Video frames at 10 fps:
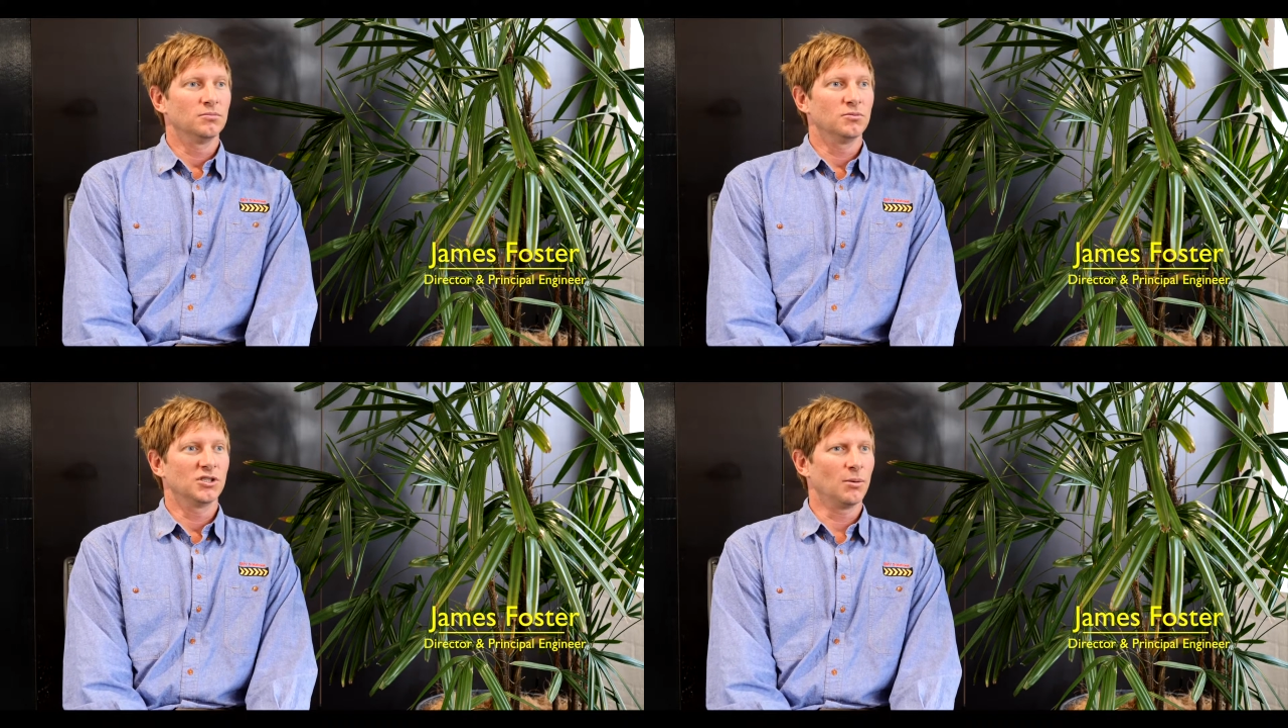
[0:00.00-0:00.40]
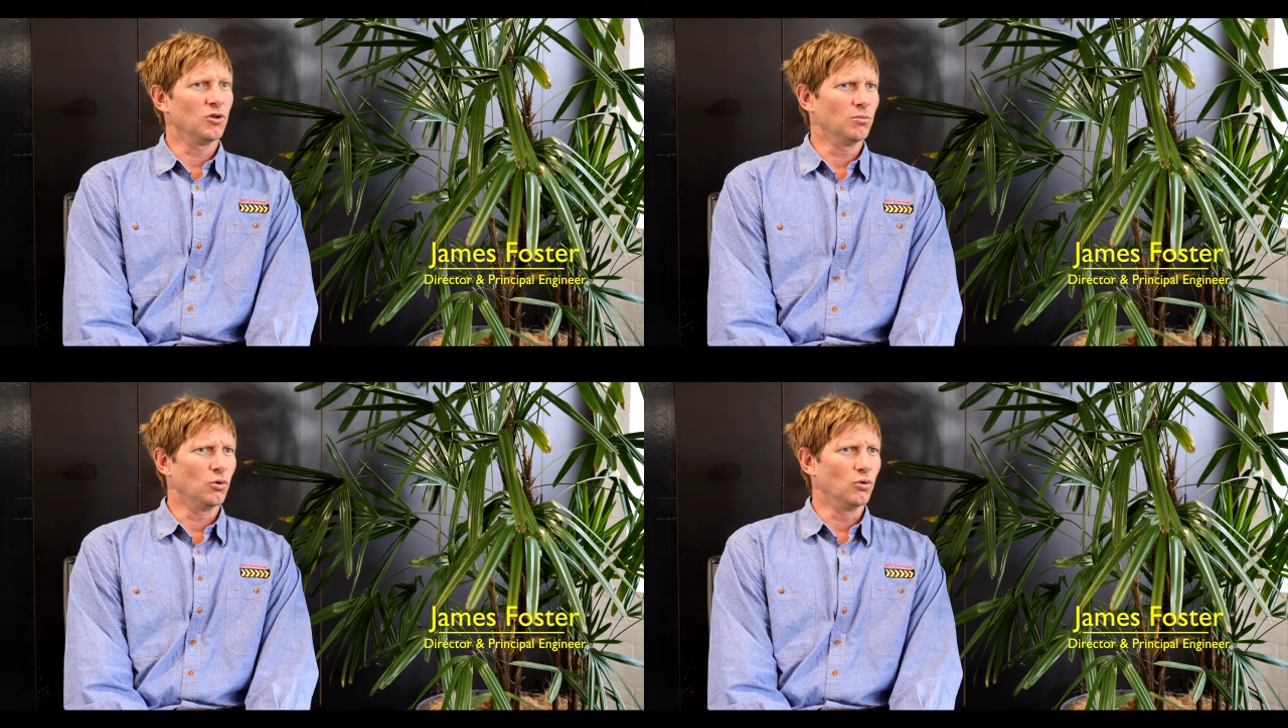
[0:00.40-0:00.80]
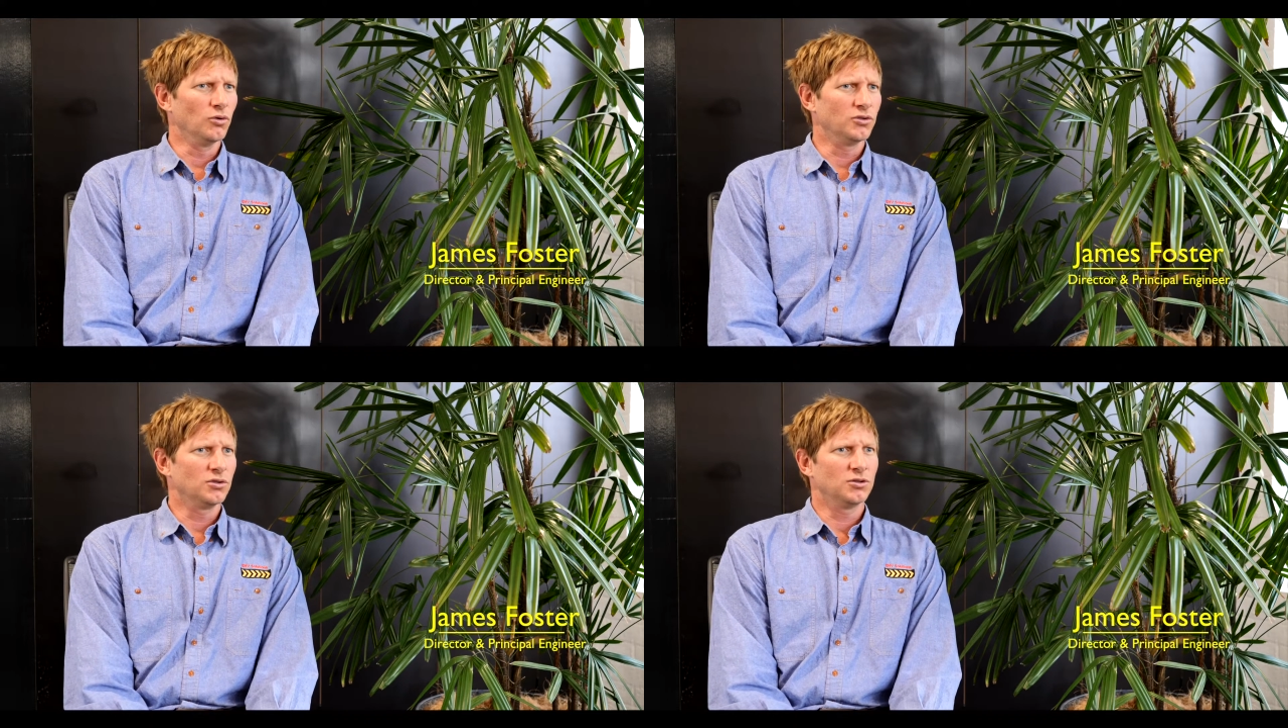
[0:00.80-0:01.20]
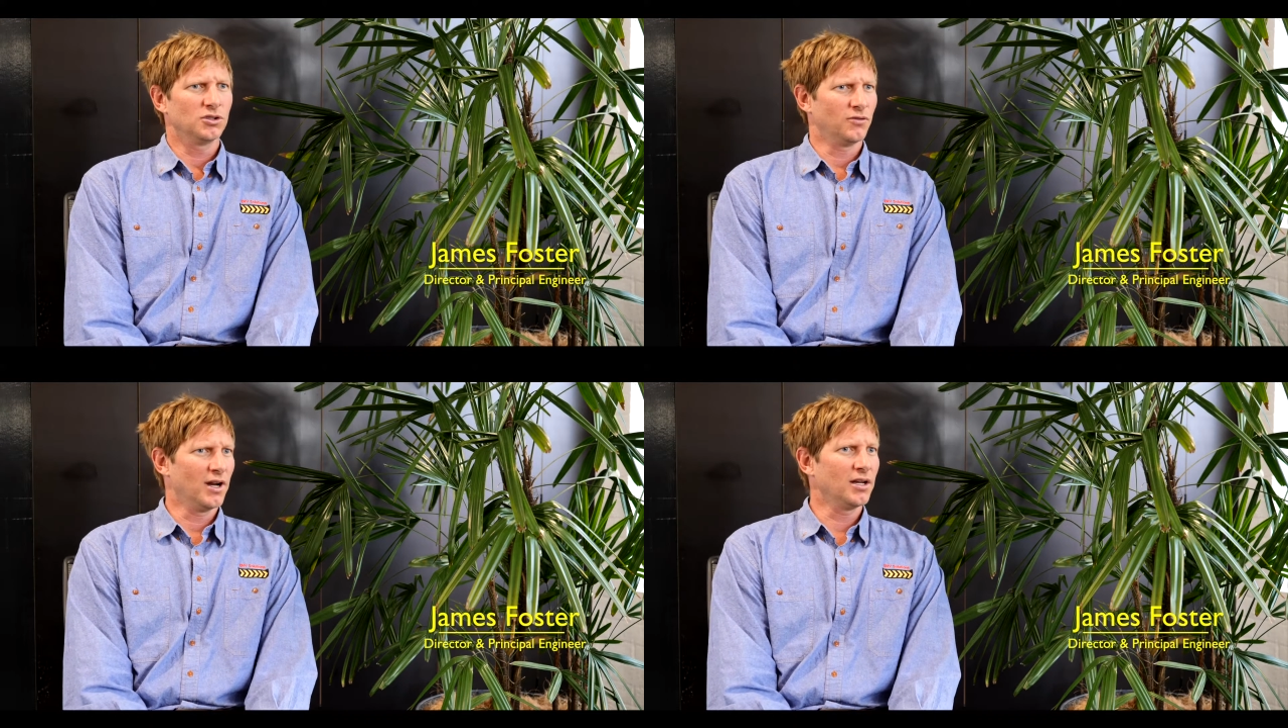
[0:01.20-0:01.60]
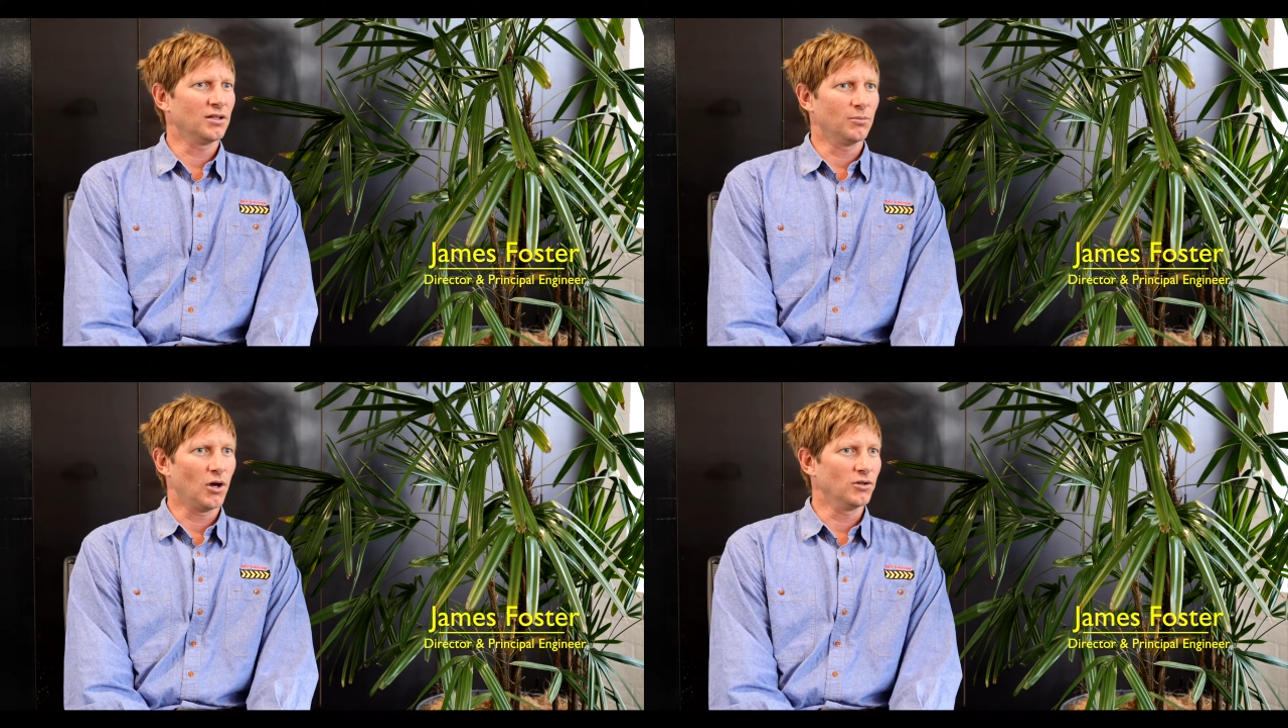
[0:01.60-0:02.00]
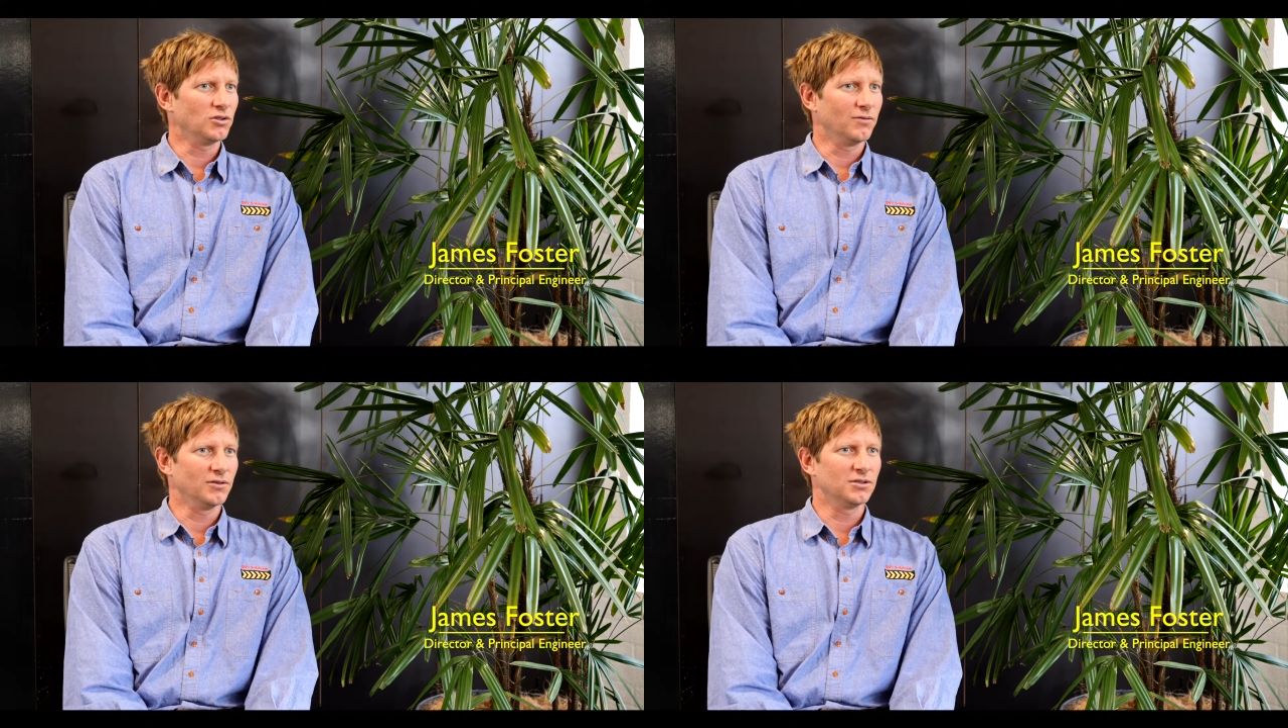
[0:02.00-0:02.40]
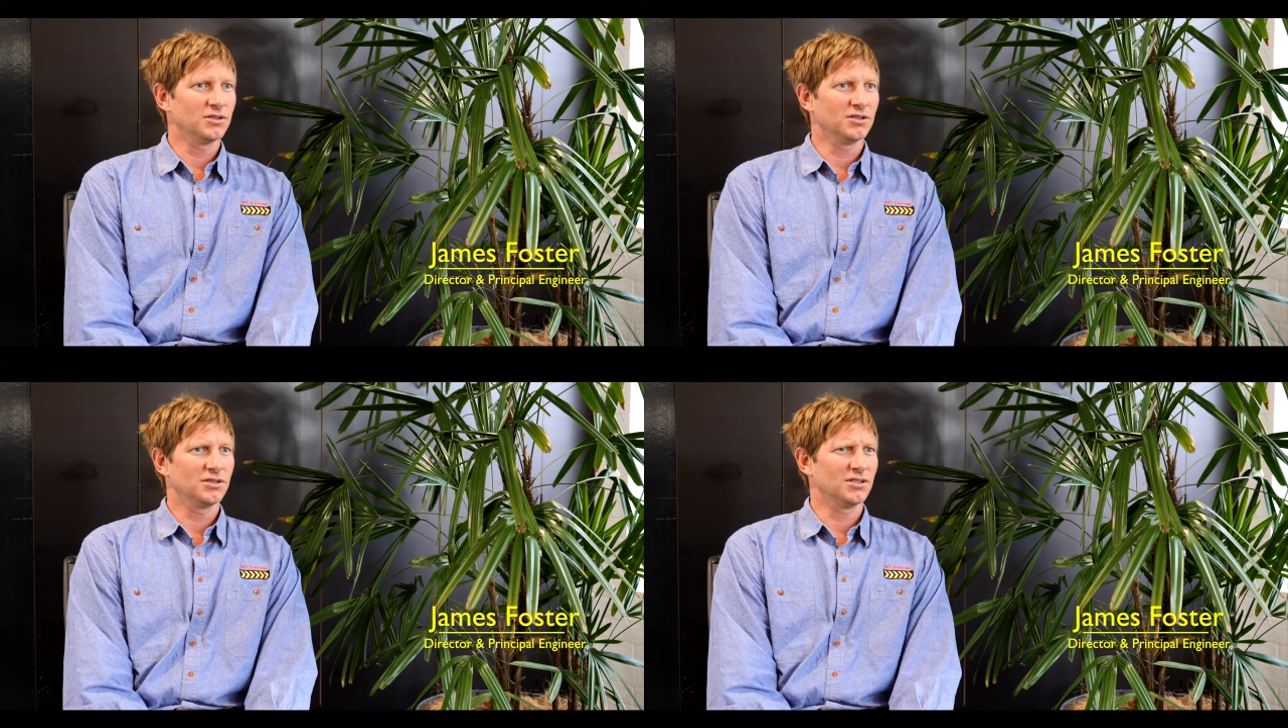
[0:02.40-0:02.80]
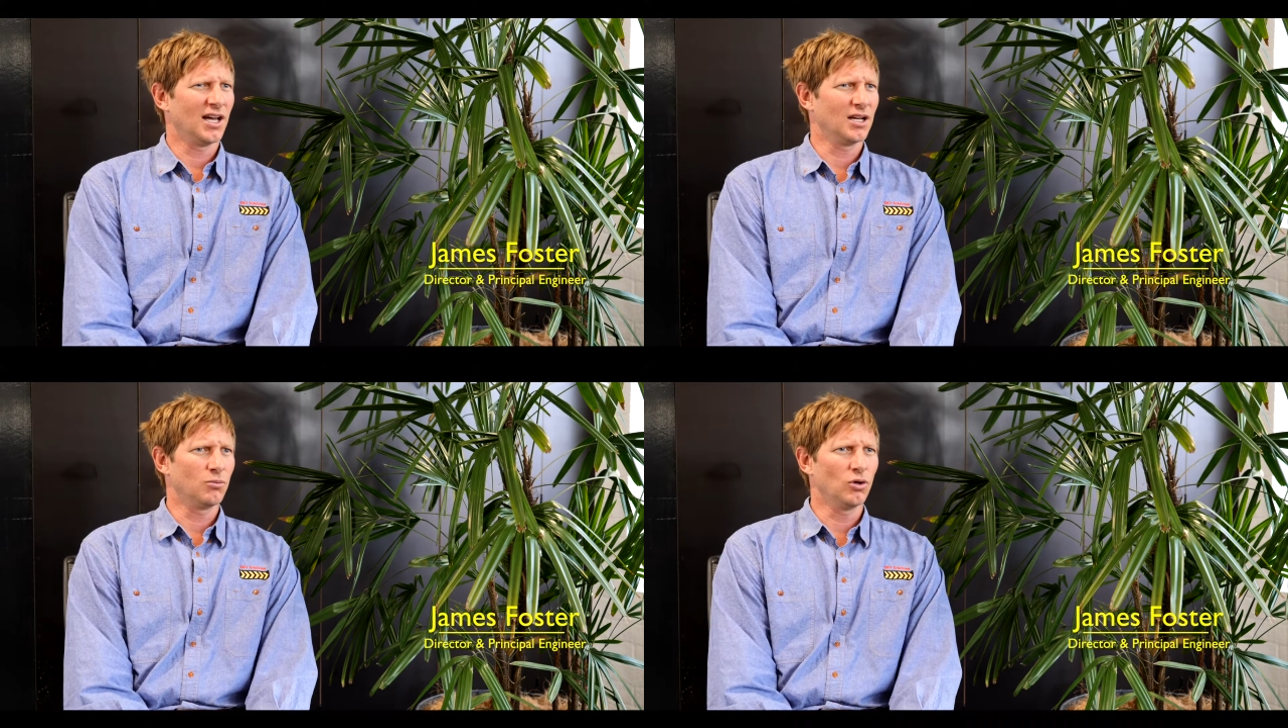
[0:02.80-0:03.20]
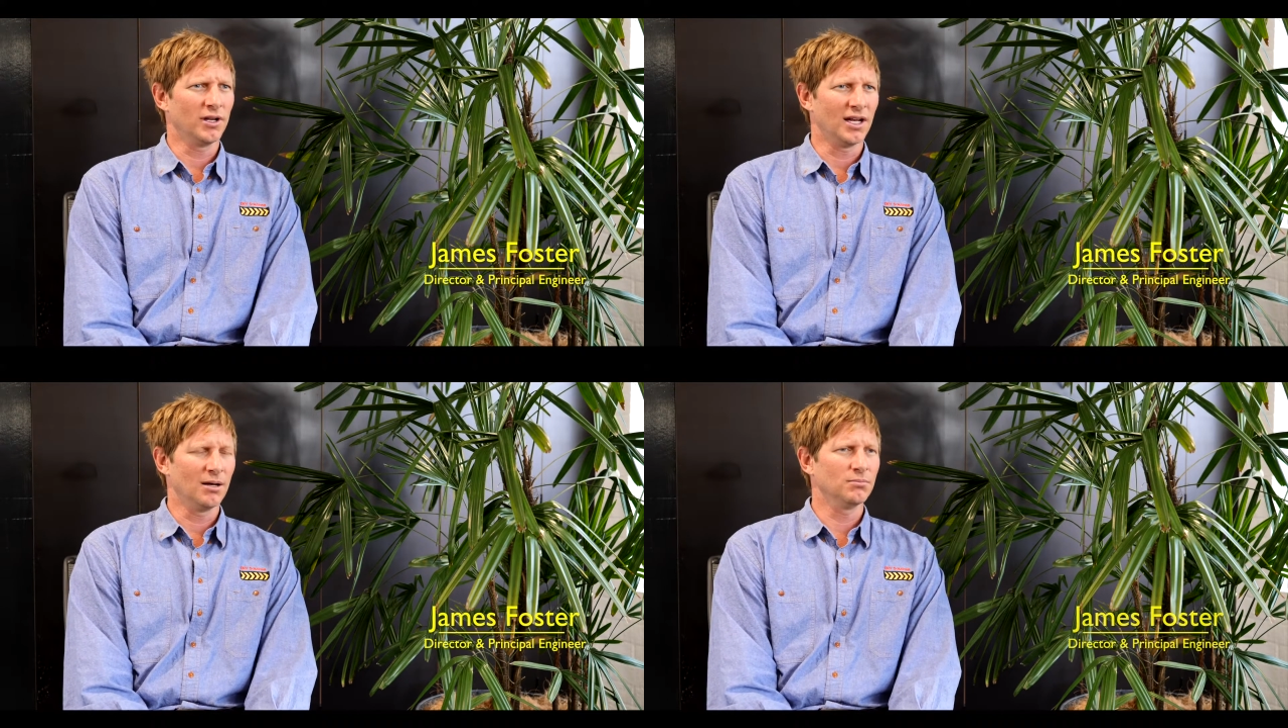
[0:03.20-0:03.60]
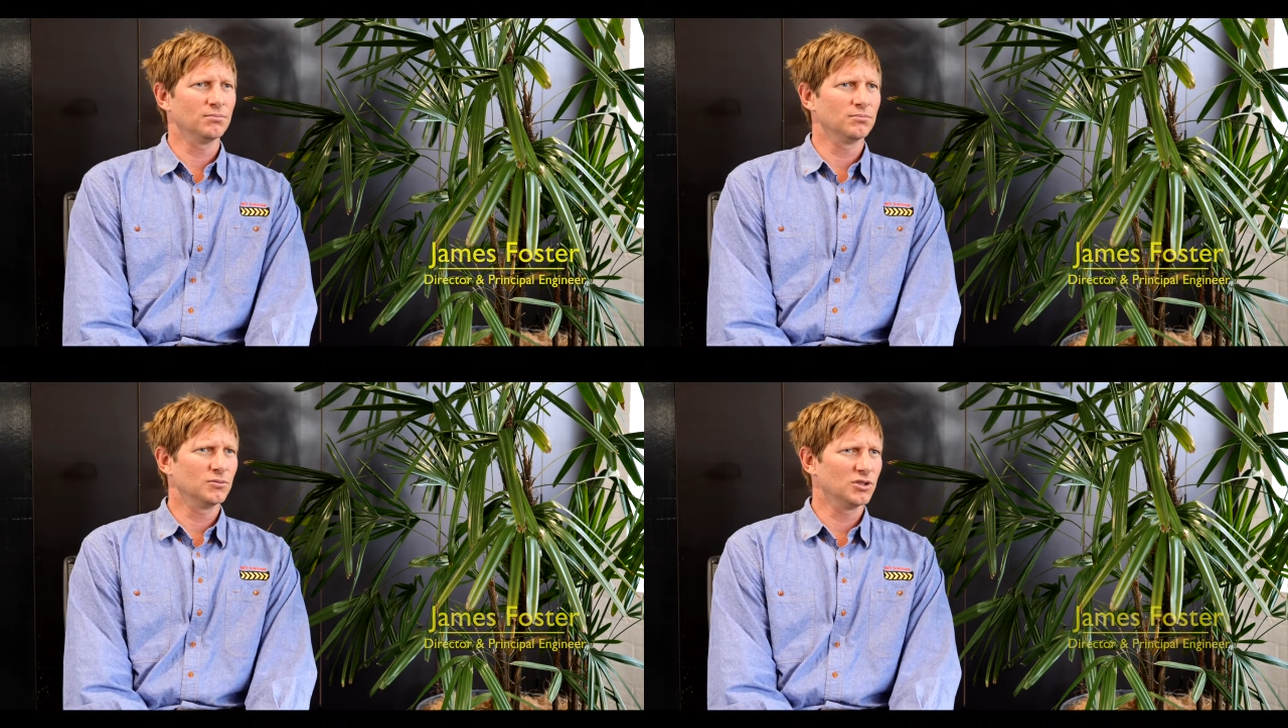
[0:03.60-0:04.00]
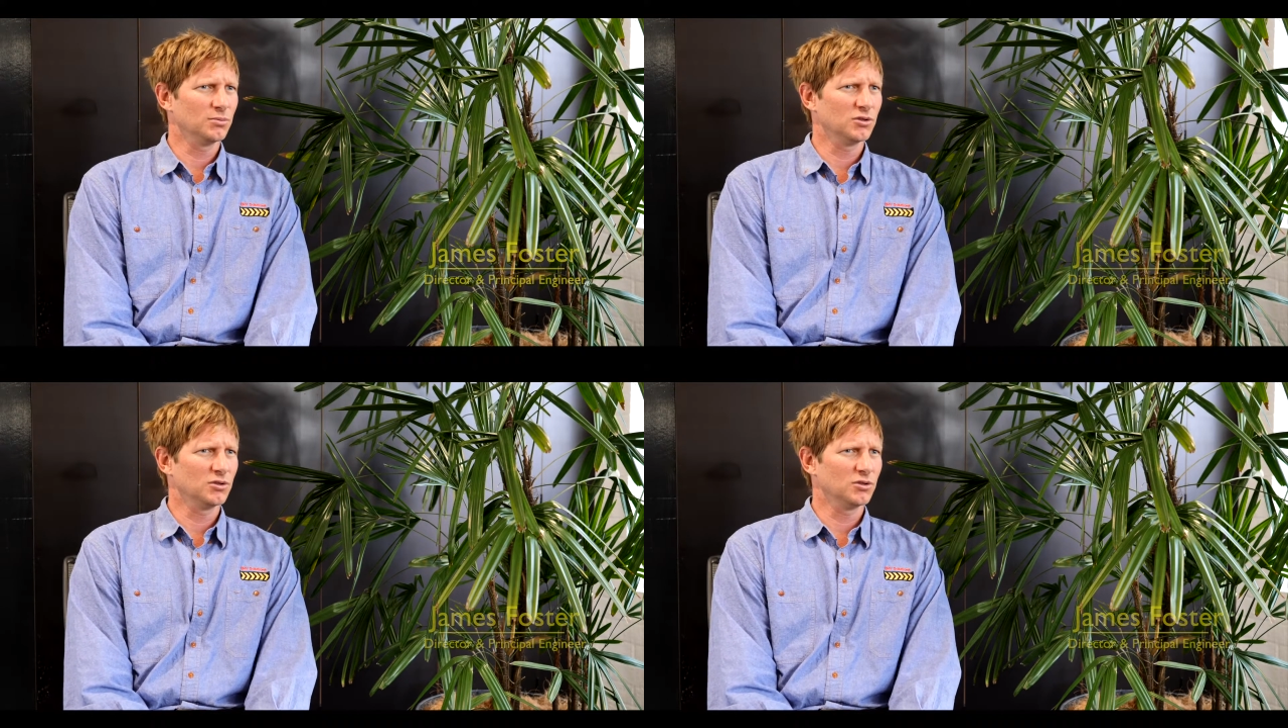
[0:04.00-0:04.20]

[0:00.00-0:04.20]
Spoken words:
some of the bores surrounding the post office started pulling up some